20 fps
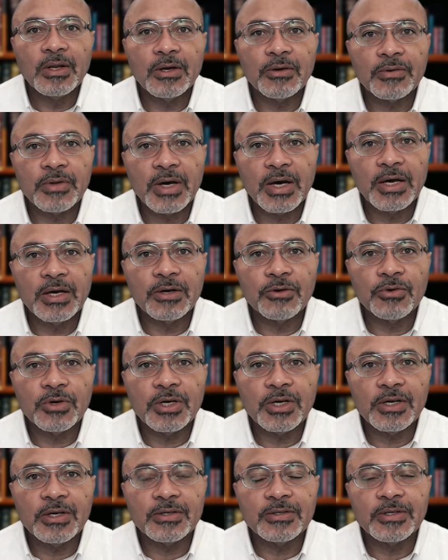Now,
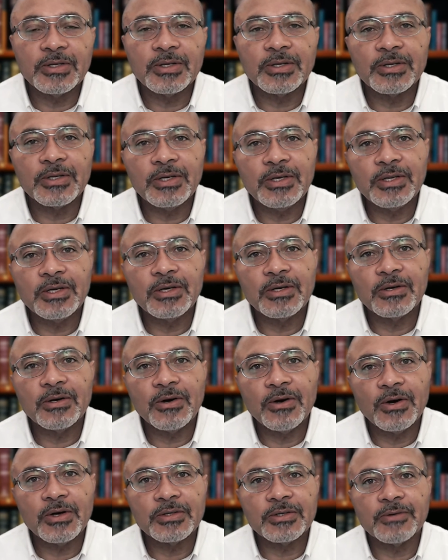diarrhea is the leading
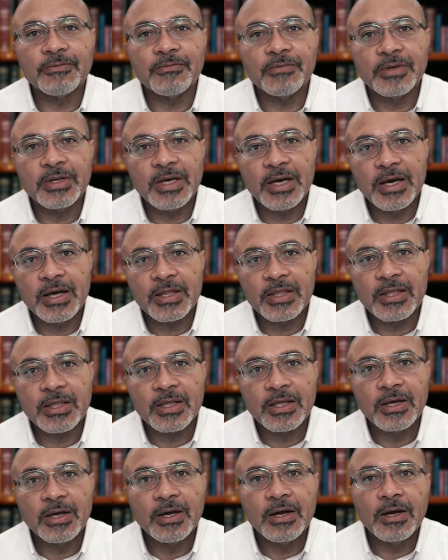cause of
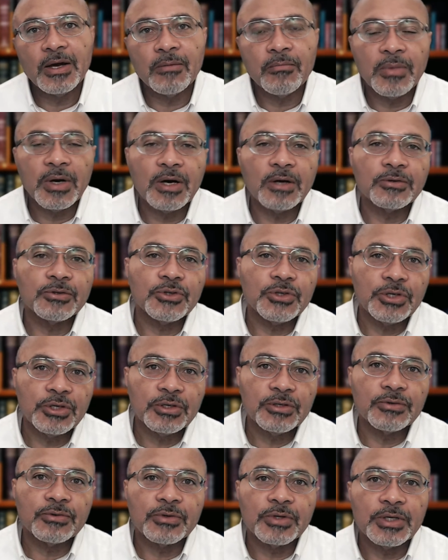death among
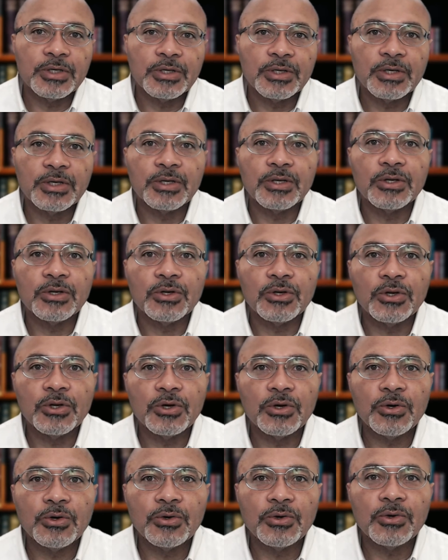children in
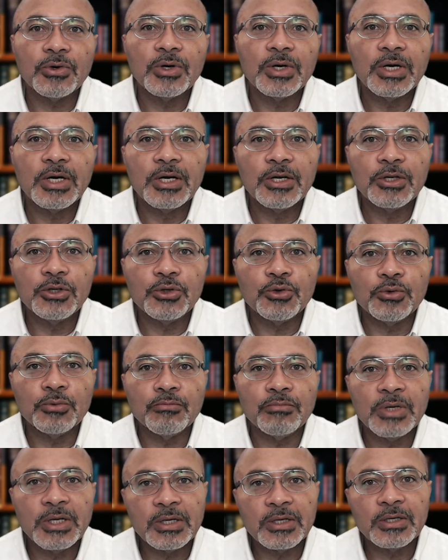low to
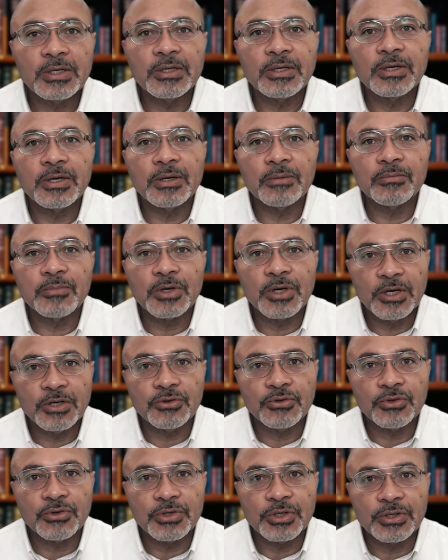middle income
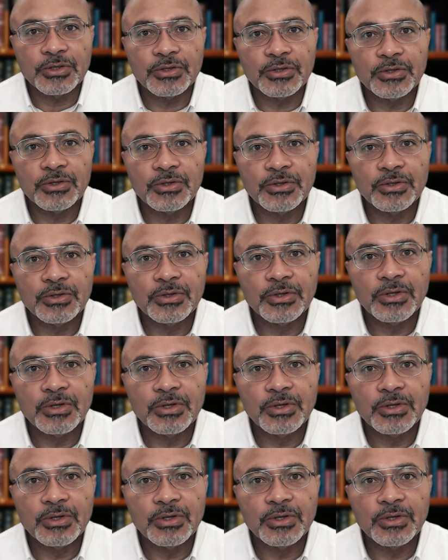countries.